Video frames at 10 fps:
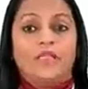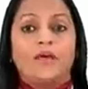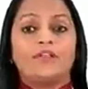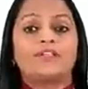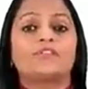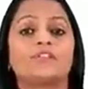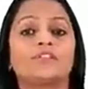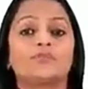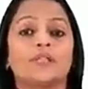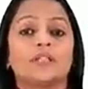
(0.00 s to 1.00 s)
Now it is
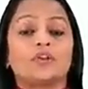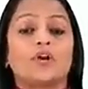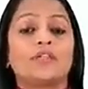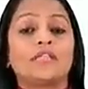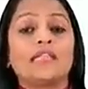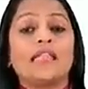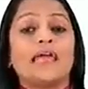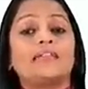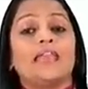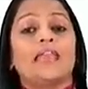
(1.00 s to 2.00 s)
written to an authority
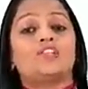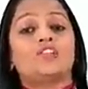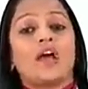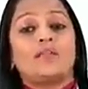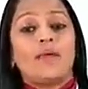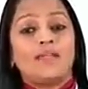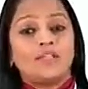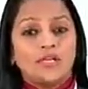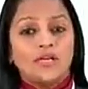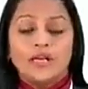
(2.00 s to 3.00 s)
like the HR
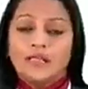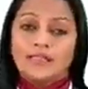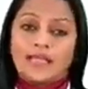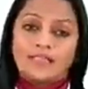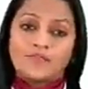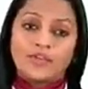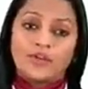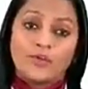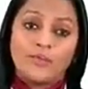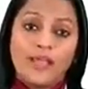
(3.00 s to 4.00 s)
manager, that is when
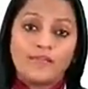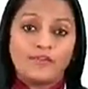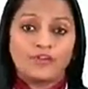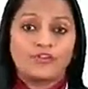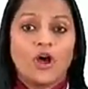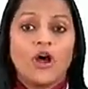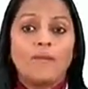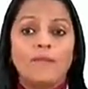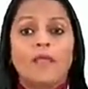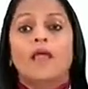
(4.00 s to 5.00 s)
you're applying for a
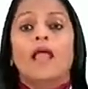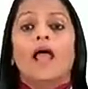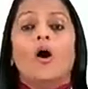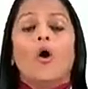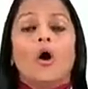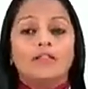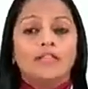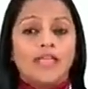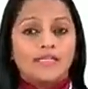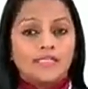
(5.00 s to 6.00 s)
job, or
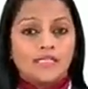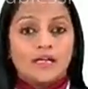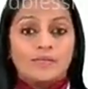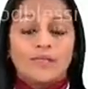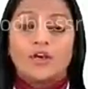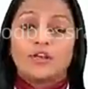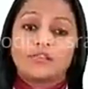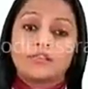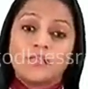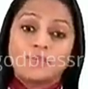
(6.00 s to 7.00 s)
the editor,
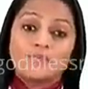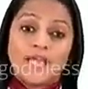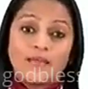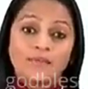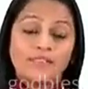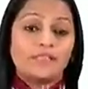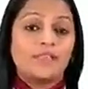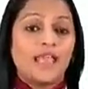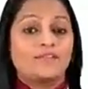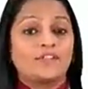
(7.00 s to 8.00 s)
because sometimes
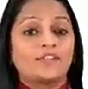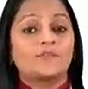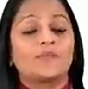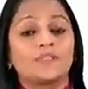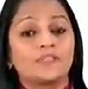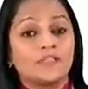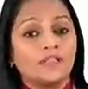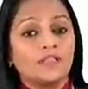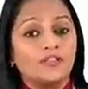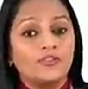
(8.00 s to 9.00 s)
the advertisement is
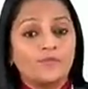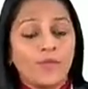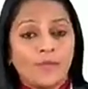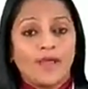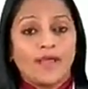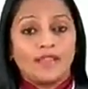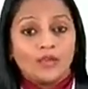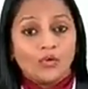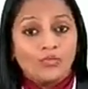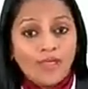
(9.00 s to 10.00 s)
in the newspaper and
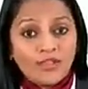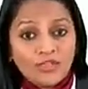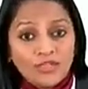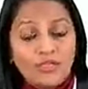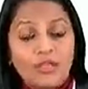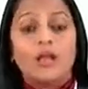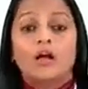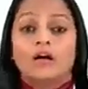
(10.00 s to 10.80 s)
they don't mention